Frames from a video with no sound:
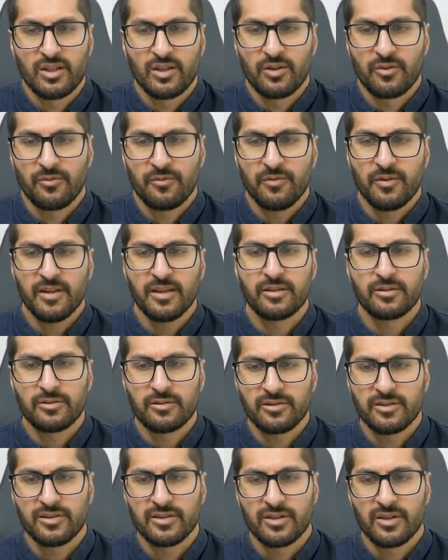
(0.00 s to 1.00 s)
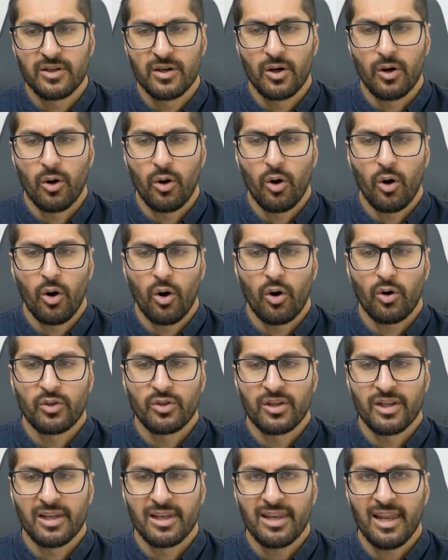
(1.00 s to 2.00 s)
The fields
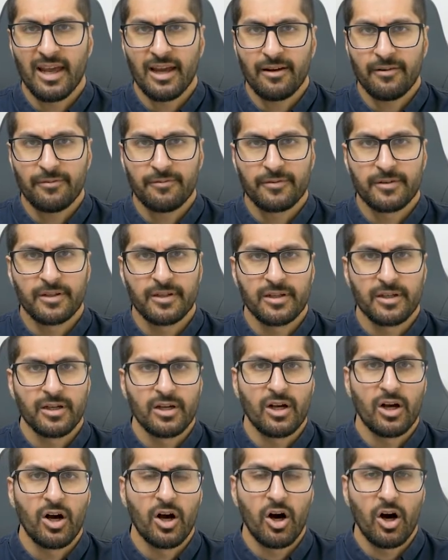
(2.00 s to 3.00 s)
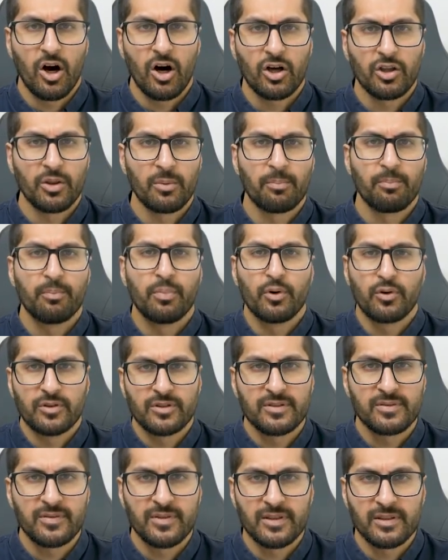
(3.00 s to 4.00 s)
on the left are the
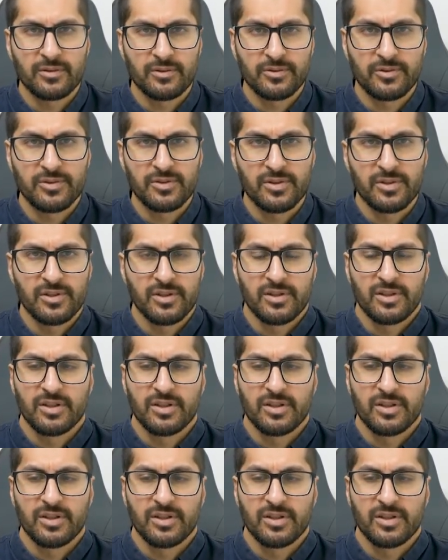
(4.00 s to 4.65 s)
books fields.